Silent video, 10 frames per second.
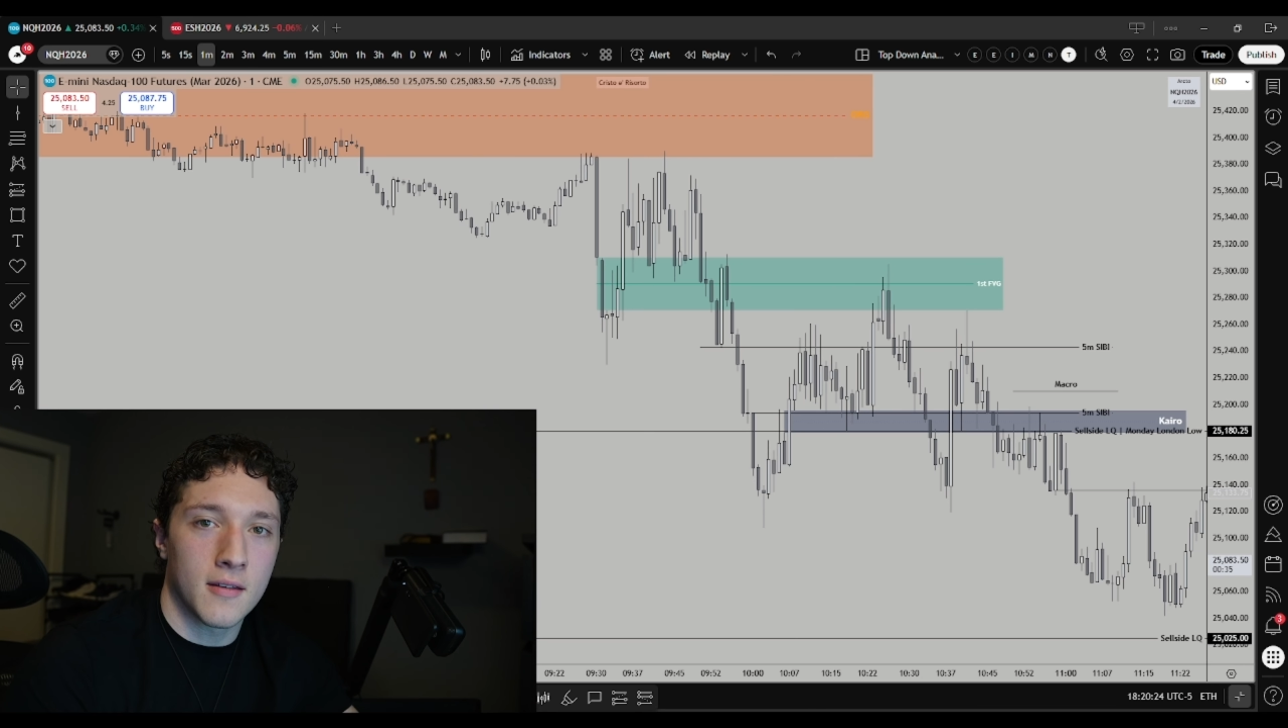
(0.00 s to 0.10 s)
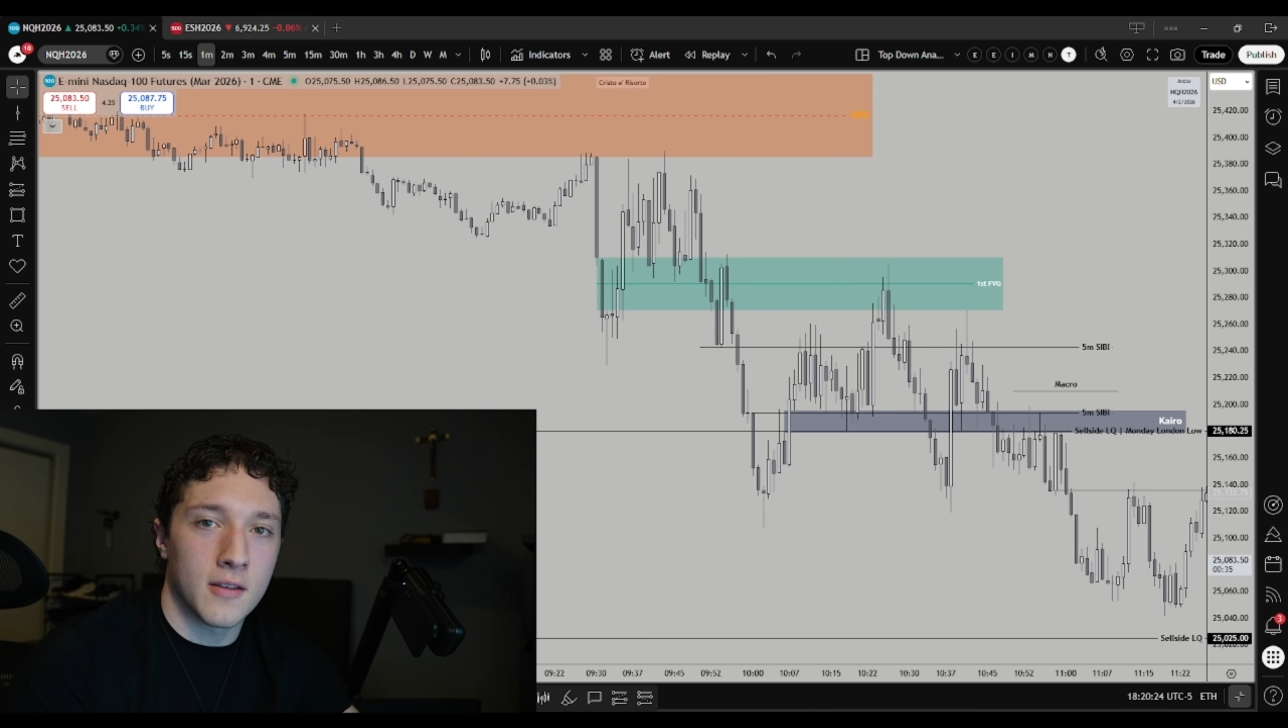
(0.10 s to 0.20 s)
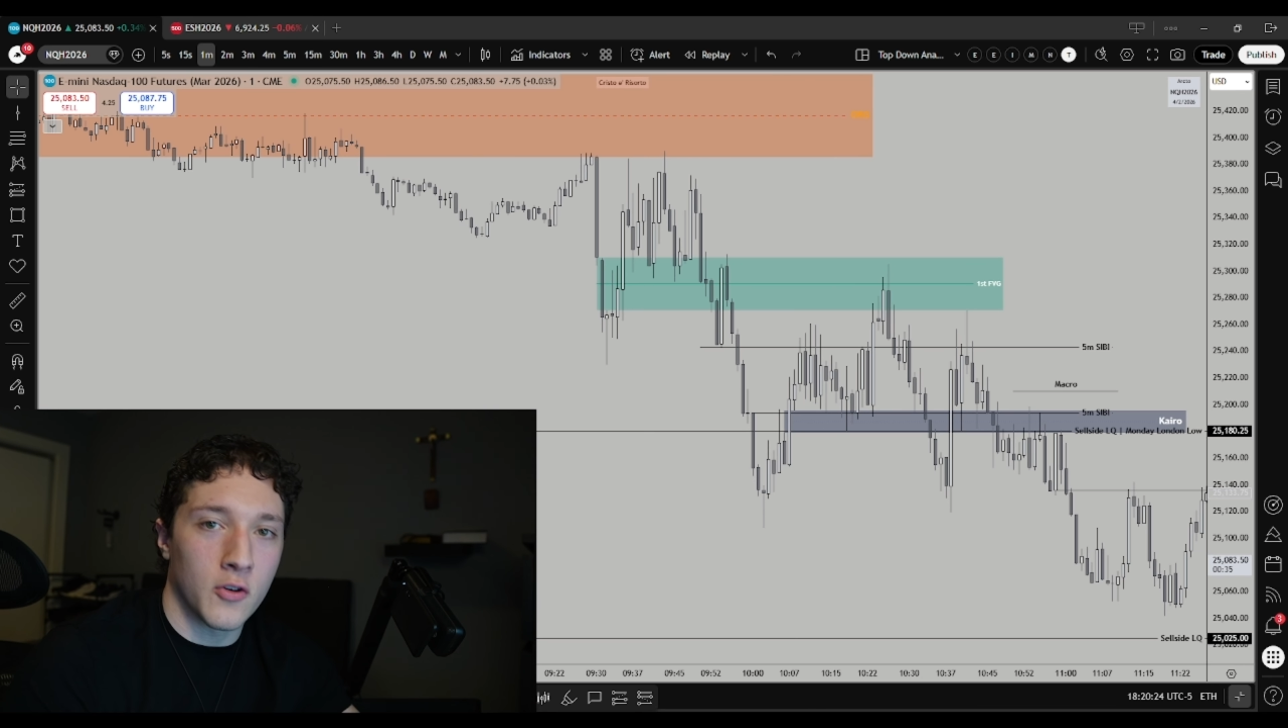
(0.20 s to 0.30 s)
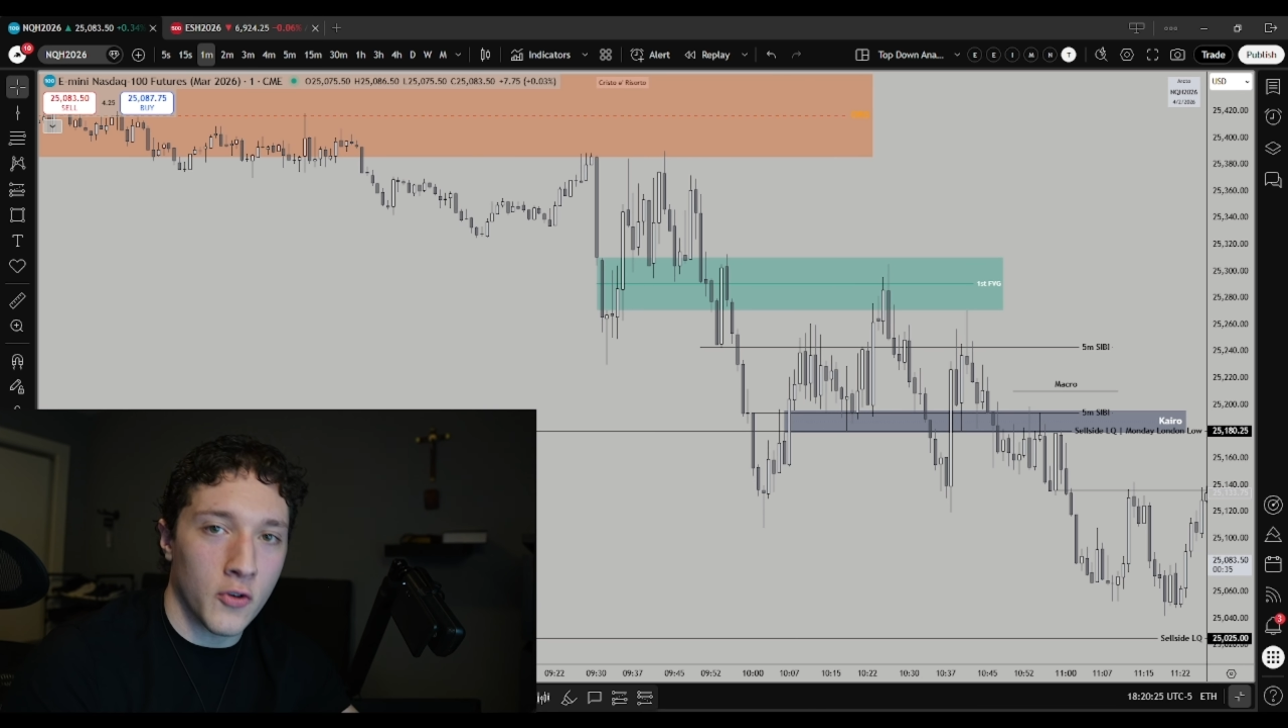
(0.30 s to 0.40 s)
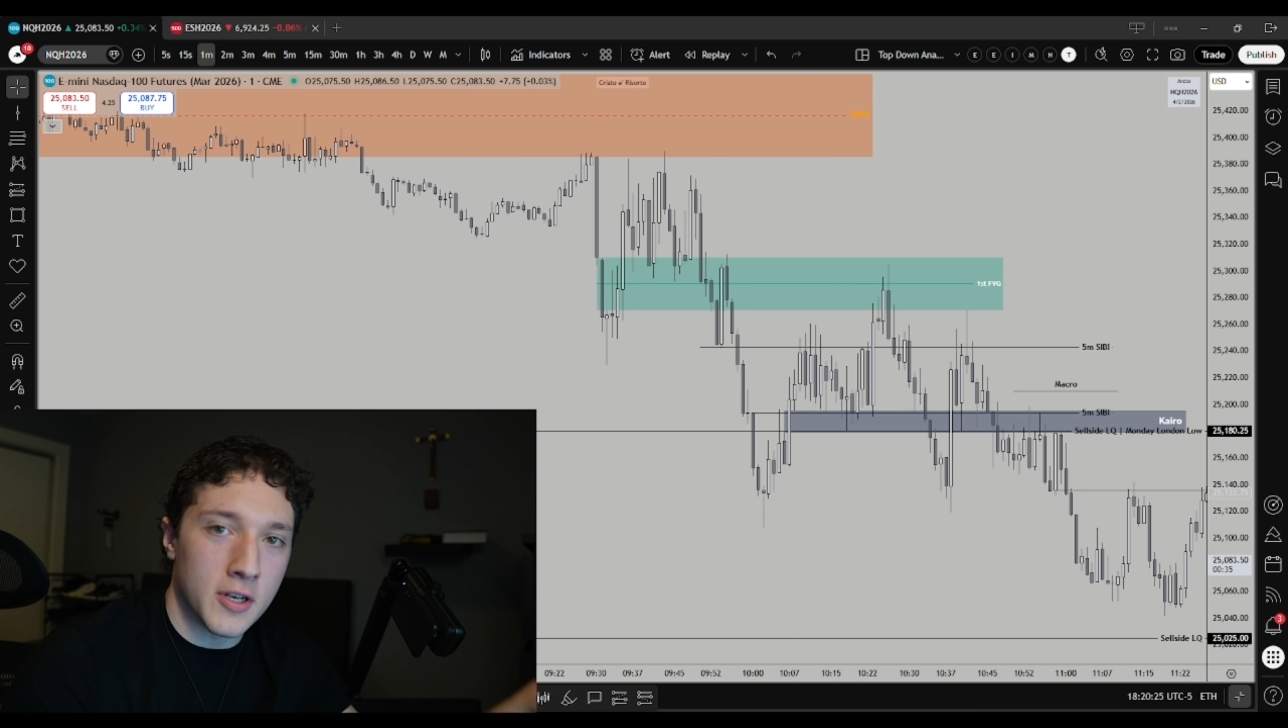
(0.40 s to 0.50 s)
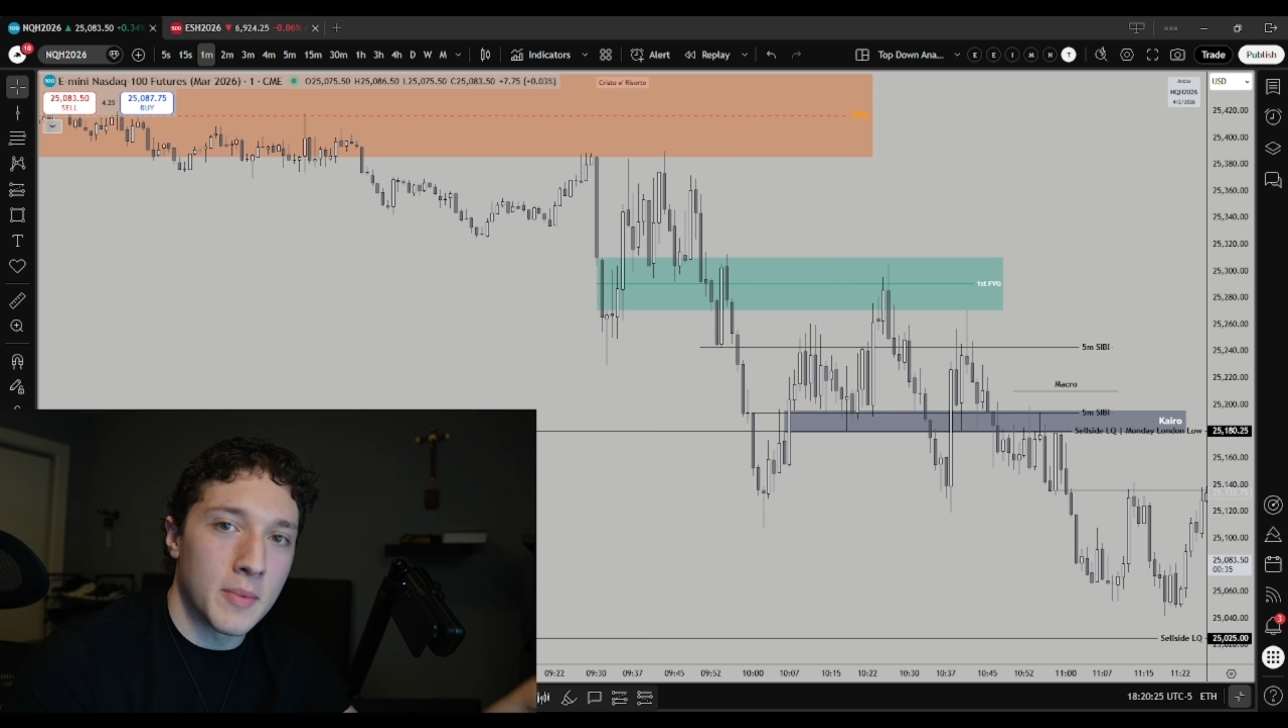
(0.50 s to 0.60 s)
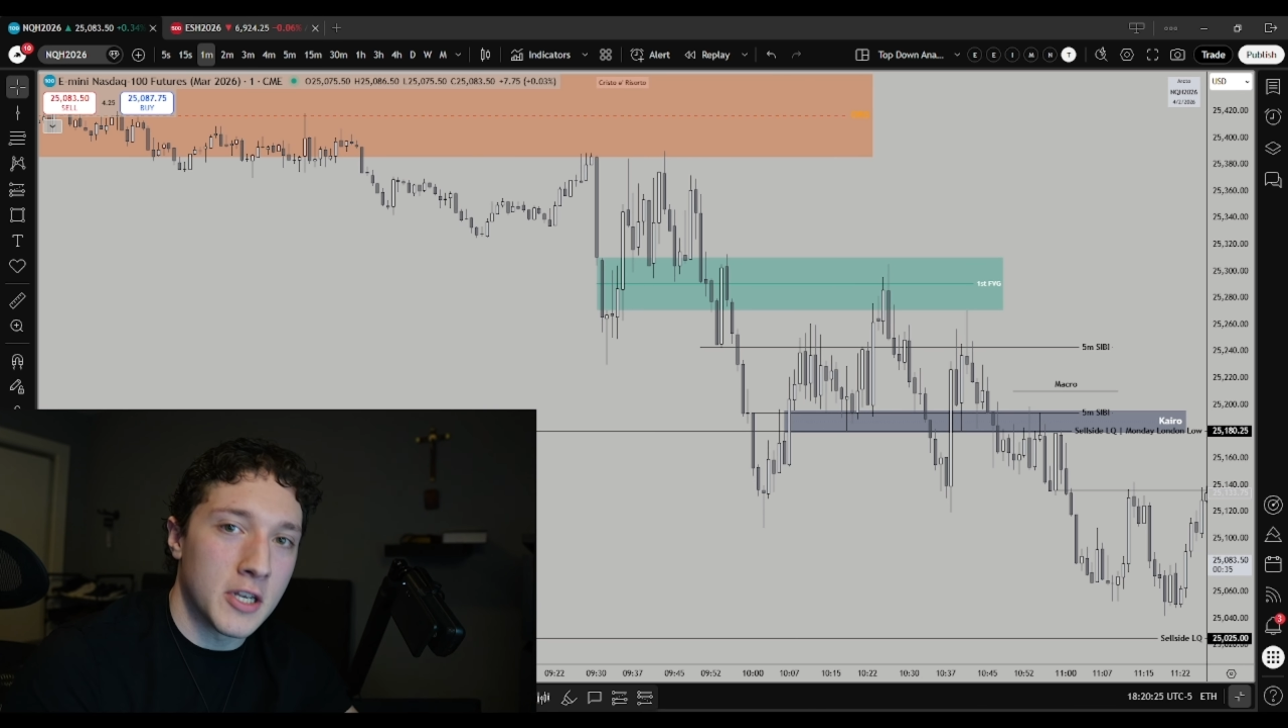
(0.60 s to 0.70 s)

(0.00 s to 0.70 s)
You're going to be